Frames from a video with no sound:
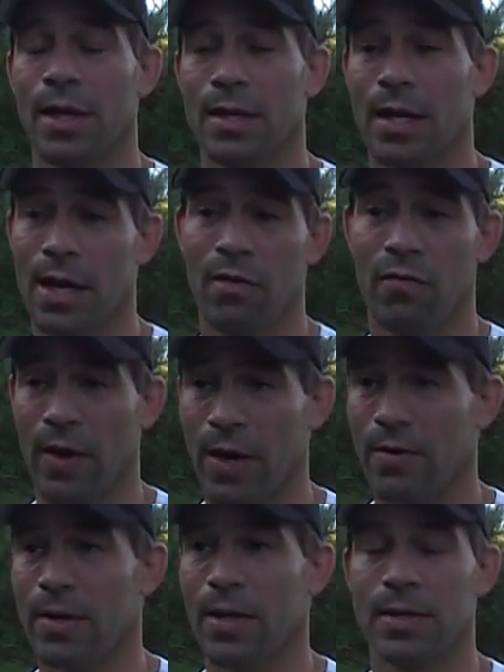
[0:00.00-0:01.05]
and Cage
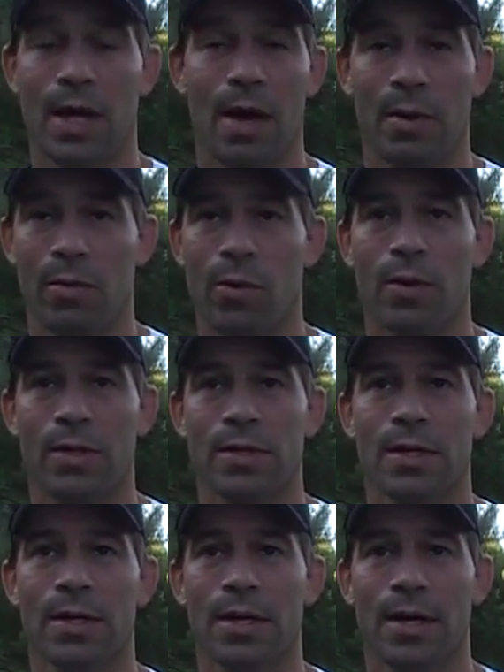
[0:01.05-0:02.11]
Fighter and, and Tommy Rollins
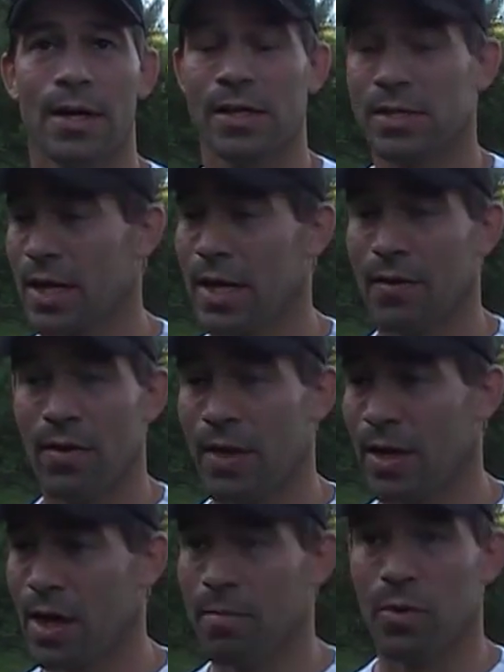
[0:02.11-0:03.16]
uh, setting
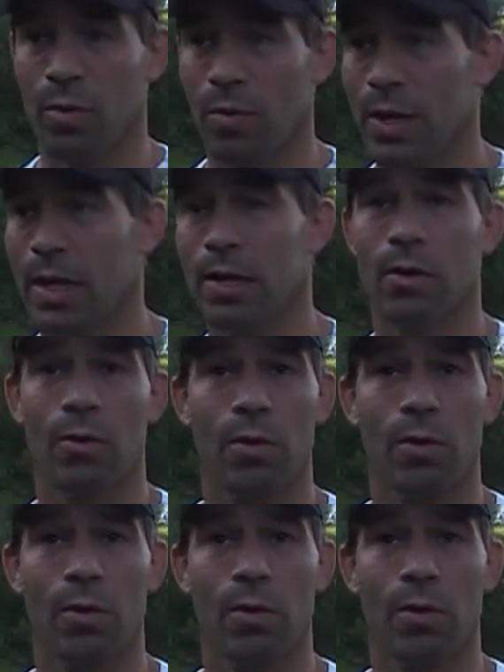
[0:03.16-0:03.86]
everything up to where we could